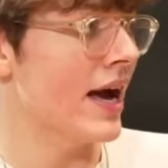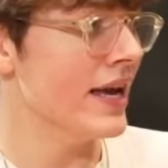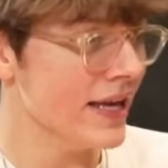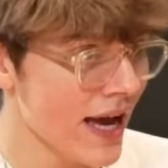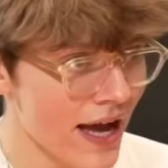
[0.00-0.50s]
yeah,
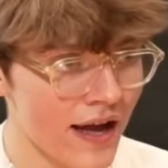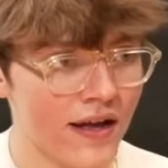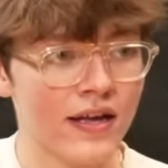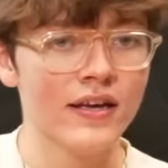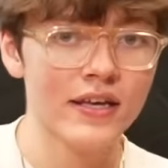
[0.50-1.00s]
yeah,
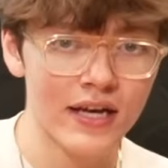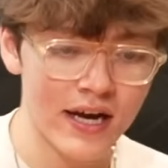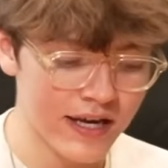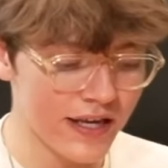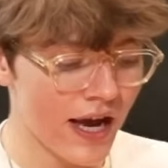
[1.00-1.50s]
yeah,
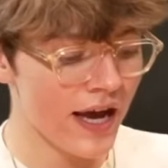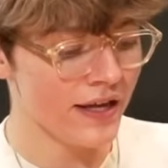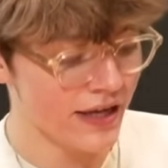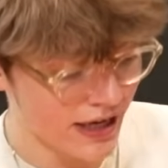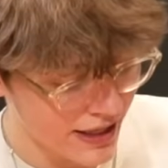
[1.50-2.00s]

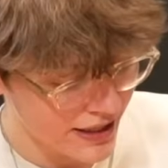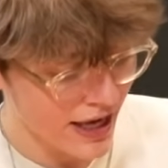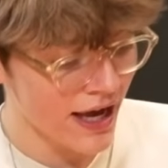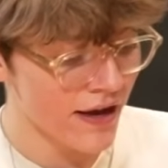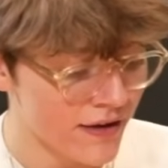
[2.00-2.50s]
yeah, yeah,